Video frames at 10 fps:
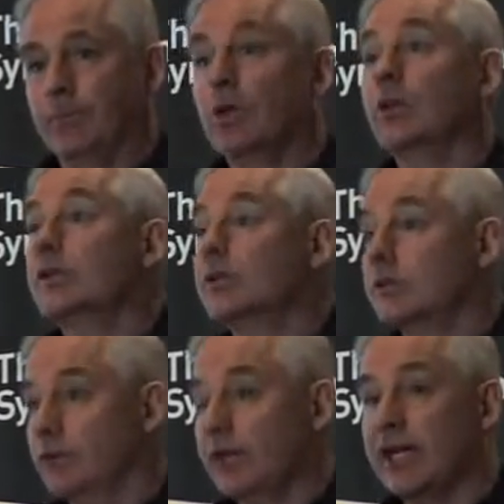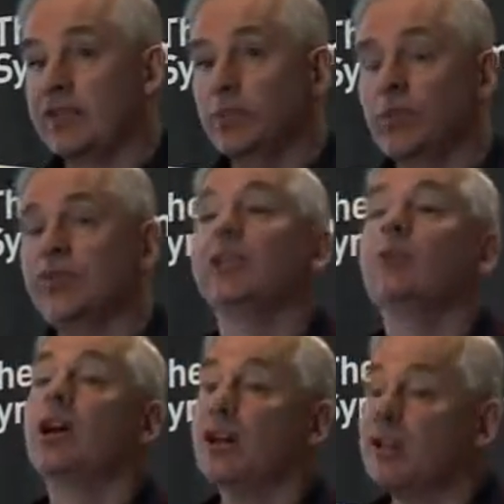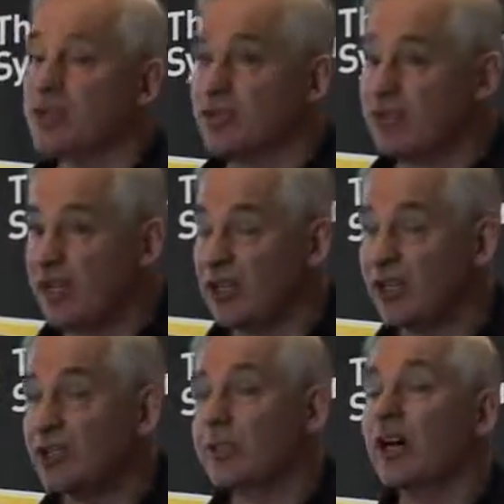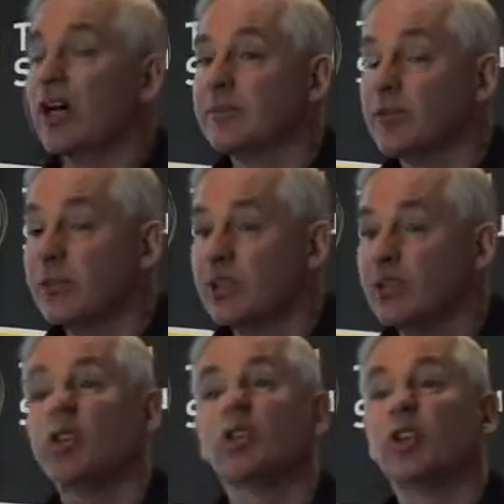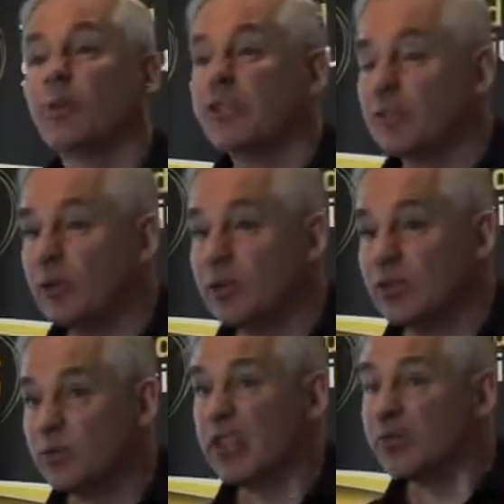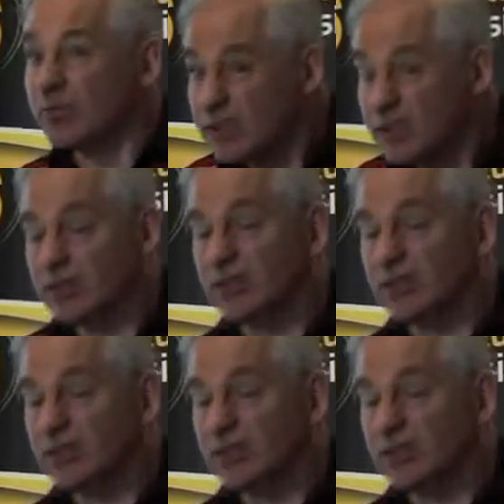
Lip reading: All right, that's for any exporters here. You might notice the Australian dollar's a bit high at the moment because we're not copying the Americans well enough.